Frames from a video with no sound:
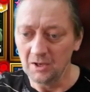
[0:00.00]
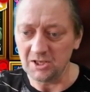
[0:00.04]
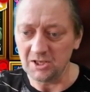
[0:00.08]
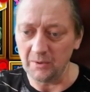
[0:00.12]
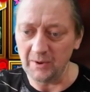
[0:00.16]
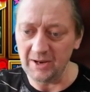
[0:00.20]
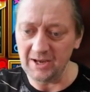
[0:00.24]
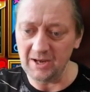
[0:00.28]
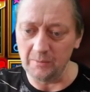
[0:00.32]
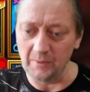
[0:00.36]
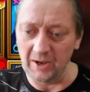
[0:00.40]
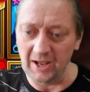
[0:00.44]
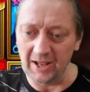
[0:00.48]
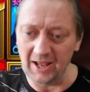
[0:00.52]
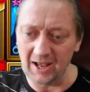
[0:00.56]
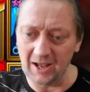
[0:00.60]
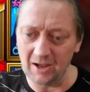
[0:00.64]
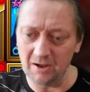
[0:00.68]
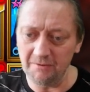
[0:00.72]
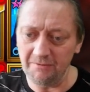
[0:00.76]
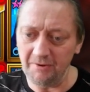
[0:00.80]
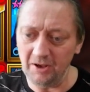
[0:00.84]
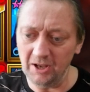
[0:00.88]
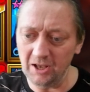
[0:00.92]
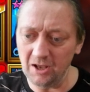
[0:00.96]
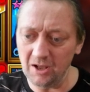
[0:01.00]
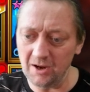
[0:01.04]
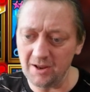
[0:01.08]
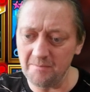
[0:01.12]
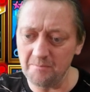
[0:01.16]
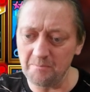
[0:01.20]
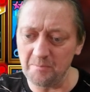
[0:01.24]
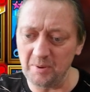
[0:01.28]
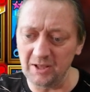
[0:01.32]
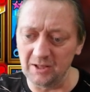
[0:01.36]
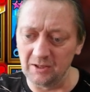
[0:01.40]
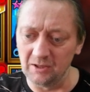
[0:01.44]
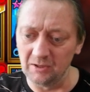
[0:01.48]
So anyway, how have I got
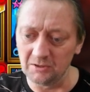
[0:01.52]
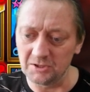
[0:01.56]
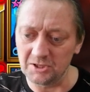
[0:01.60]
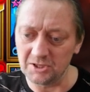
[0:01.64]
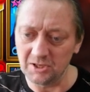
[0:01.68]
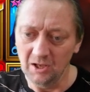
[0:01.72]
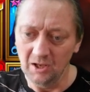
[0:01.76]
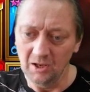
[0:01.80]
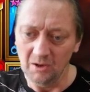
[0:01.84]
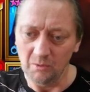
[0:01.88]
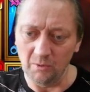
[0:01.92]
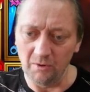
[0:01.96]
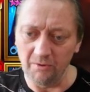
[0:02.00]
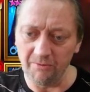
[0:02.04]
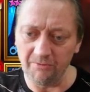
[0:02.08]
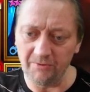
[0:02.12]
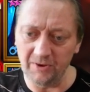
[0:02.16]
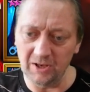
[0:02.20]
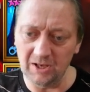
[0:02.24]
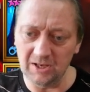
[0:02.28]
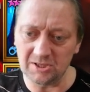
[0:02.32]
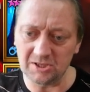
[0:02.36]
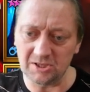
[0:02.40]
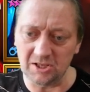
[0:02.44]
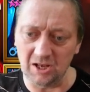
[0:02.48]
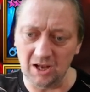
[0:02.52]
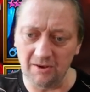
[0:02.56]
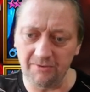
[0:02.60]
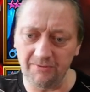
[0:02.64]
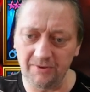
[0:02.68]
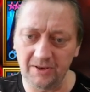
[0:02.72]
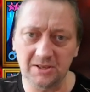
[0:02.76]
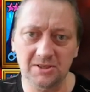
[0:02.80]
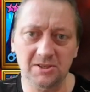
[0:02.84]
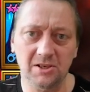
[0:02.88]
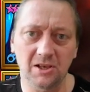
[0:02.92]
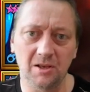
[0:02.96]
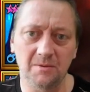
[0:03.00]
him built? Well, first
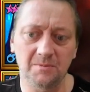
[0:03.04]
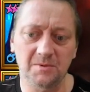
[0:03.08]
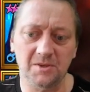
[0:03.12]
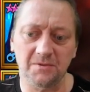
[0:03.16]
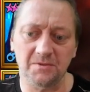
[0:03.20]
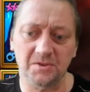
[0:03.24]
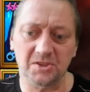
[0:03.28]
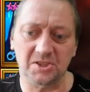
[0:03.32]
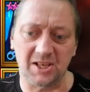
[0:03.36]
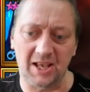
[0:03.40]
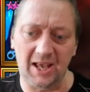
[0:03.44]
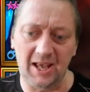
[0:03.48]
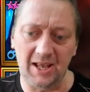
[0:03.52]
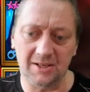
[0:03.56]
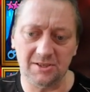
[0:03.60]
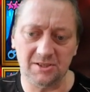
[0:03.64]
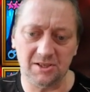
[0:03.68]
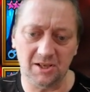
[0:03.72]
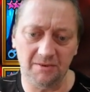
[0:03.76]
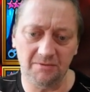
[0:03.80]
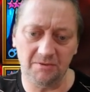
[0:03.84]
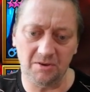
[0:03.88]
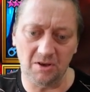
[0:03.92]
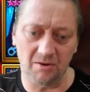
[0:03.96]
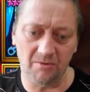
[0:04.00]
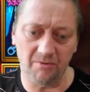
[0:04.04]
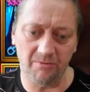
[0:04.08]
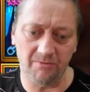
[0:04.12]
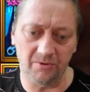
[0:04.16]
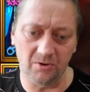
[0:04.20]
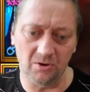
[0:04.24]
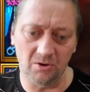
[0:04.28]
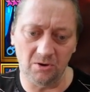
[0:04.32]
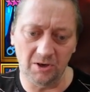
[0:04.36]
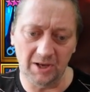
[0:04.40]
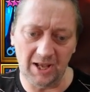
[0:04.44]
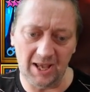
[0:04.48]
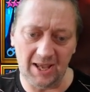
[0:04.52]
off, in terms of sets, I've gone
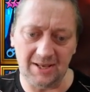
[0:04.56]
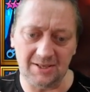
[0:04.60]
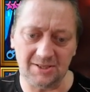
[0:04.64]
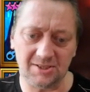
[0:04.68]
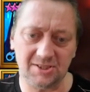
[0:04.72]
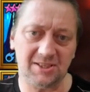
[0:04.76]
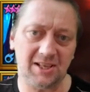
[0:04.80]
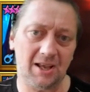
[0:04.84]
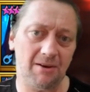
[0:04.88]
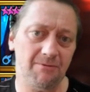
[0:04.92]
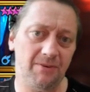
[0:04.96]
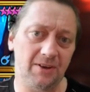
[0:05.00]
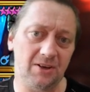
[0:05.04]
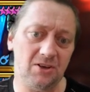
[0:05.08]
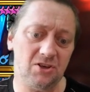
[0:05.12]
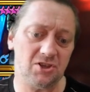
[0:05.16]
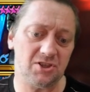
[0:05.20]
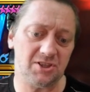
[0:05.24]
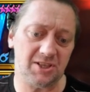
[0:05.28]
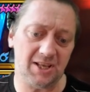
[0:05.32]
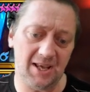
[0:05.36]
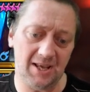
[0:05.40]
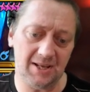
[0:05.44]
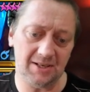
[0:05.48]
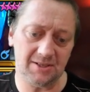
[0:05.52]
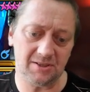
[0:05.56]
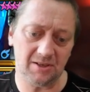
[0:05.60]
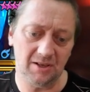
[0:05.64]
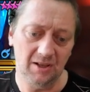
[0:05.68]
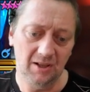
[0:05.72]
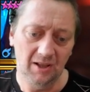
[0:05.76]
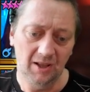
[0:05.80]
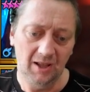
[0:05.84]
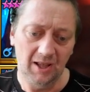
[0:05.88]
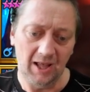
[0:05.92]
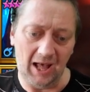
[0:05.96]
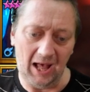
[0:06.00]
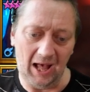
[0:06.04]
for a Savage set
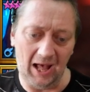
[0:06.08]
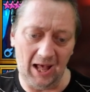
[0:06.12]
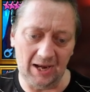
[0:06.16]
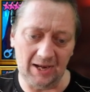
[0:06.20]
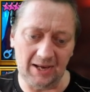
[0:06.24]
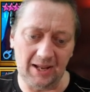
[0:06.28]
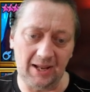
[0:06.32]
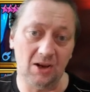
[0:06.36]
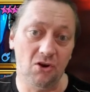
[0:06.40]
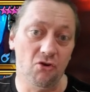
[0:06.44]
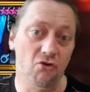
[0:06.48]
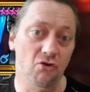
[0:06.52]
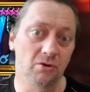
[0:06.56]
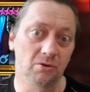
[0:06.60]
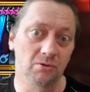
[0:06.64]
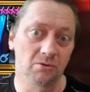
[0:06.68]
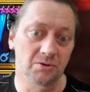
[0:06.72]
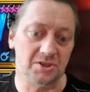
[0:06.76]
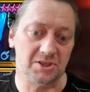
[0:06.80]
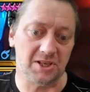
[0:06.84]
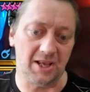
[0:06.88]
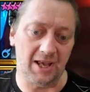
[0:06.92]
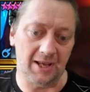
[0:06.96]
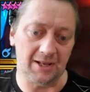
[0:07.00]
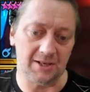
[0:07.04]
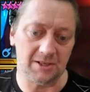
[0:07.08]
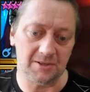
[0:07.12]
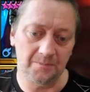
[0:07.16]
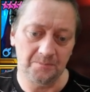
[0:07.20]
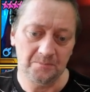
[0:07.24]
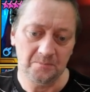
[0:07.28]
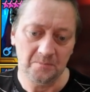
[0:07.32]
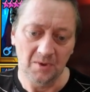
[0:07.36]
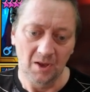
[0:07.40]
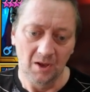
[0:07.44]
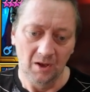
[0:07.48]
and a Cruel set.